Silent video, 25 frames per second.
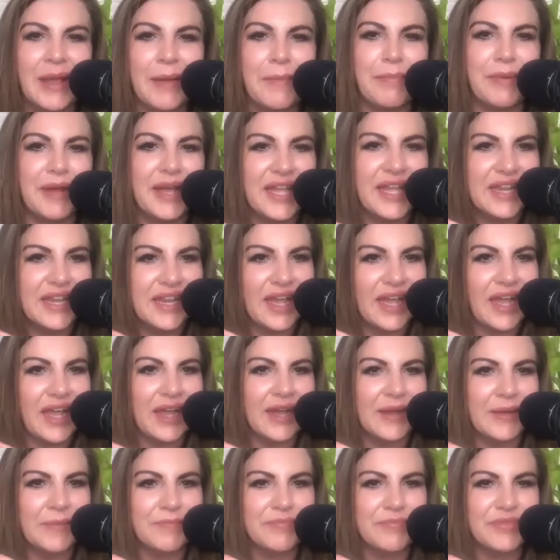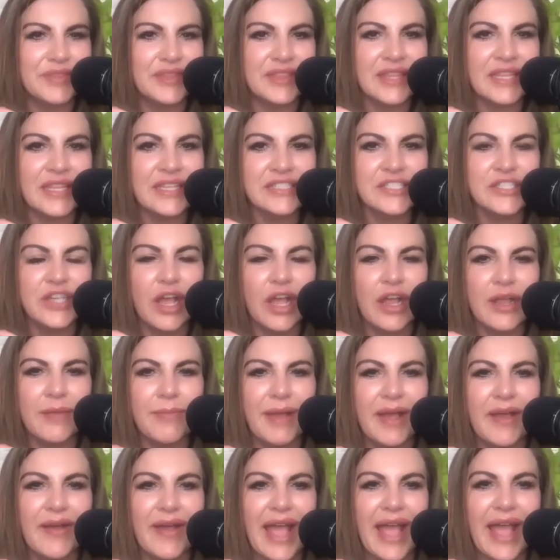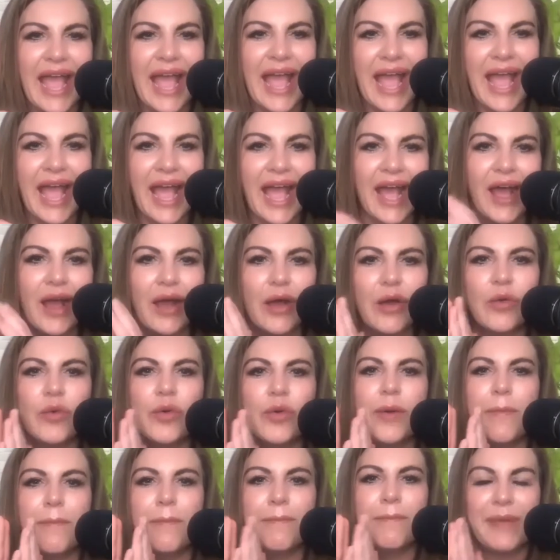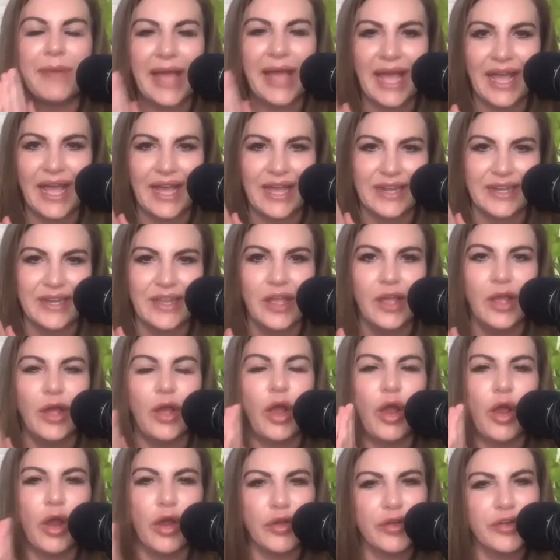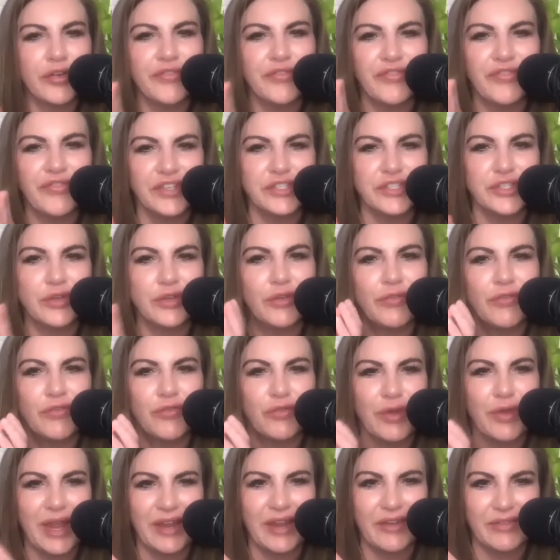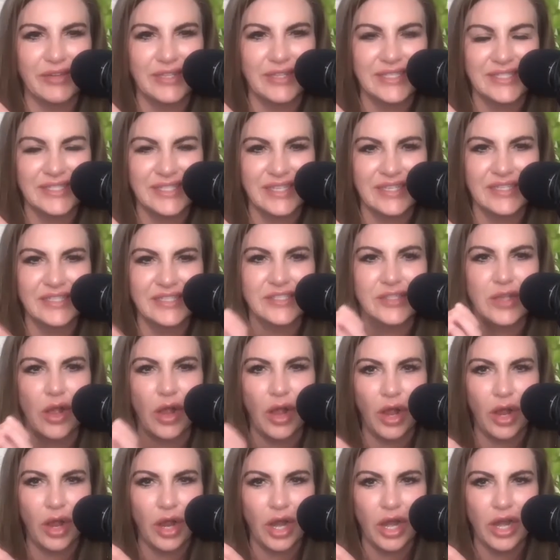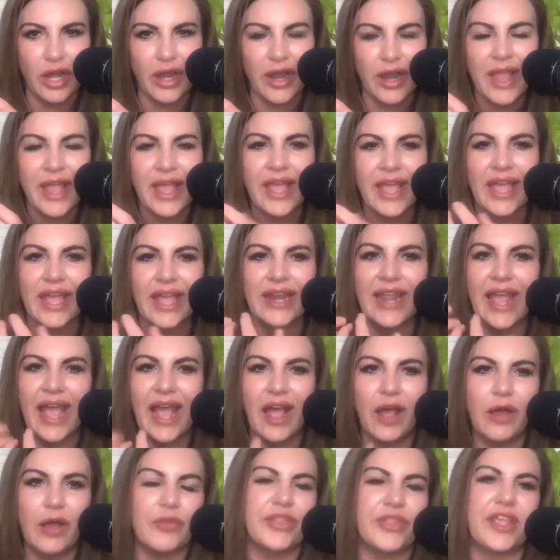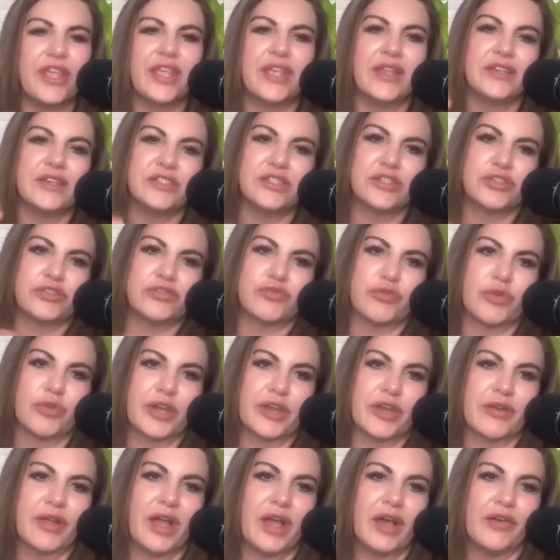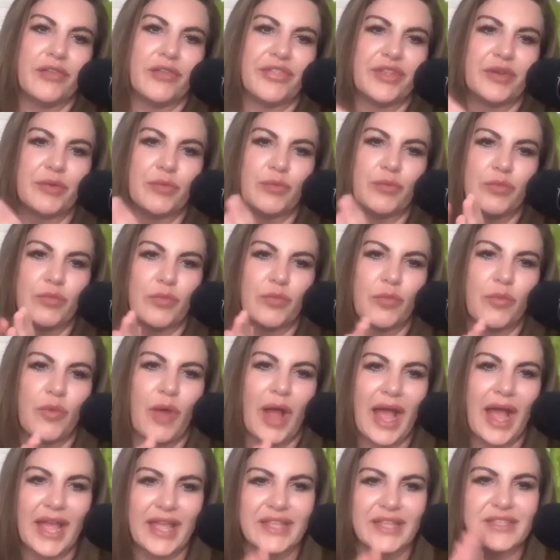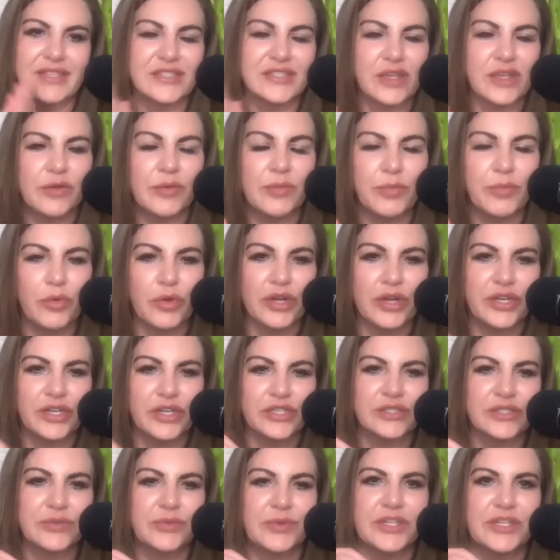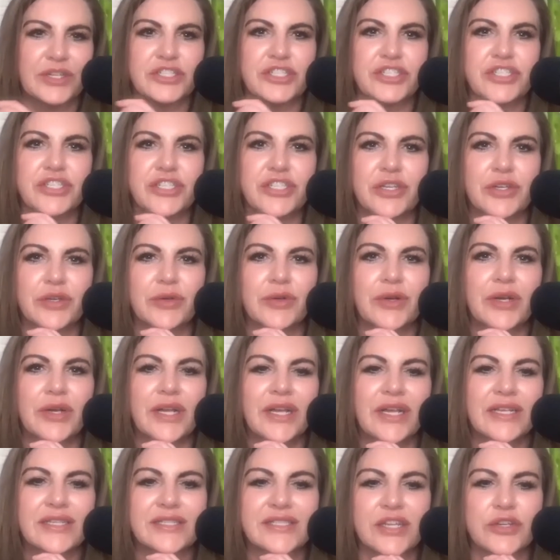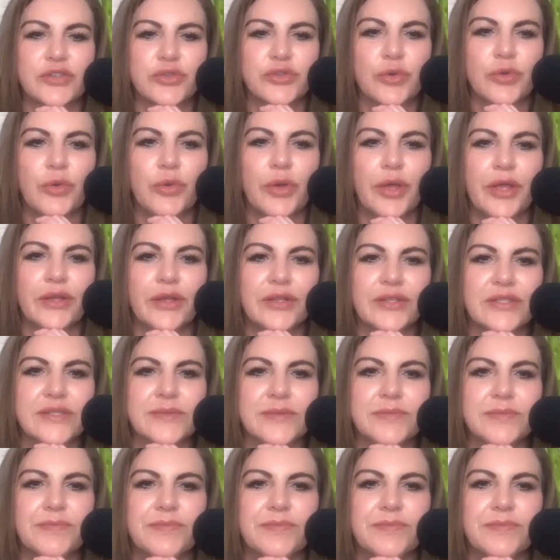But um, let's talk about how bad artificial fragrances are and how they can destroy your health and why it's so important to switch to essential oils.